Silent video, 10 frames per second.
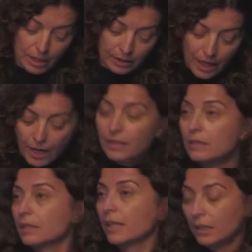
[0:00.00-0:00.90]

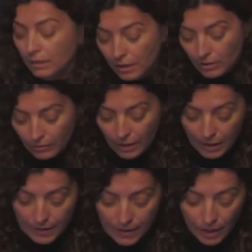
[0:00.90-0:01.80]
tired and in need of
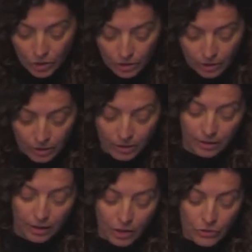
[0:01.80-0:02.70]
relaxation,
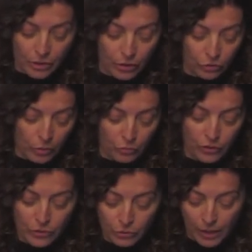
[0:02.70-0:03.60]
goes on a trip
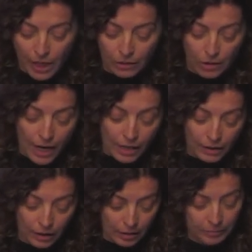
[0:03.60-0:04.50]
first to the
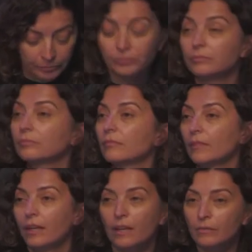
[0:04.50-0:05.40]
Adriatic.
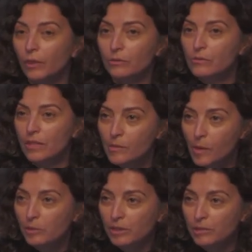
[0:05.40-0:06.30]
I have a lot to say
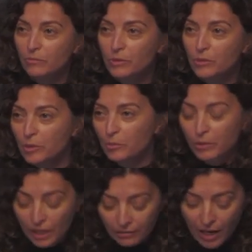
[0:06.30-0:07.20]
about that first trip to
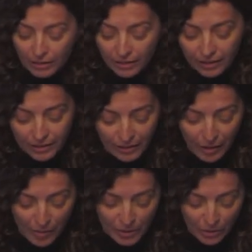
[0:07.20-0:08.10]
the Adriatic. At that
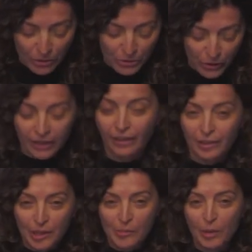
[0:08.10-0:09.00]
time in the
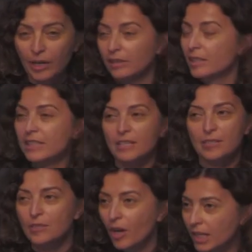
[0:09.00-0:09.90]
Austro-Hungarian Empire, it does
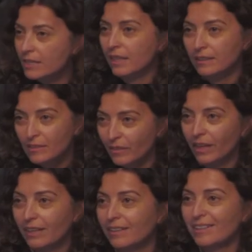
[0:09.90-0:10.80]
not
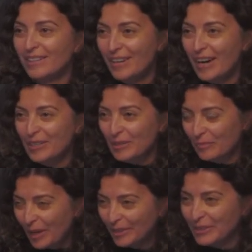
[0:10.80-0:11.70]
satisfy
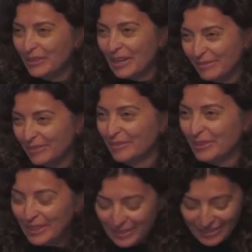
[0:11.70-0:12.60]
Aschenbach's craving
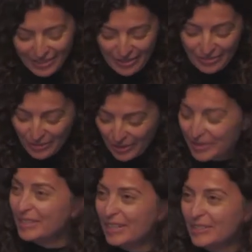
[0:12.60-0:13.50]
for
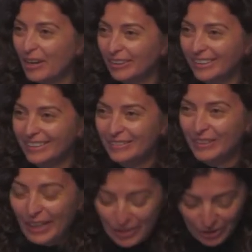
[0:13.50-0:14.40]
an exotic
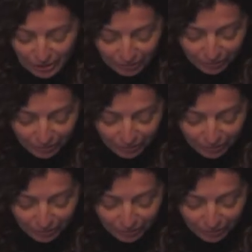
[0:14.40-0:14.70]
vacation.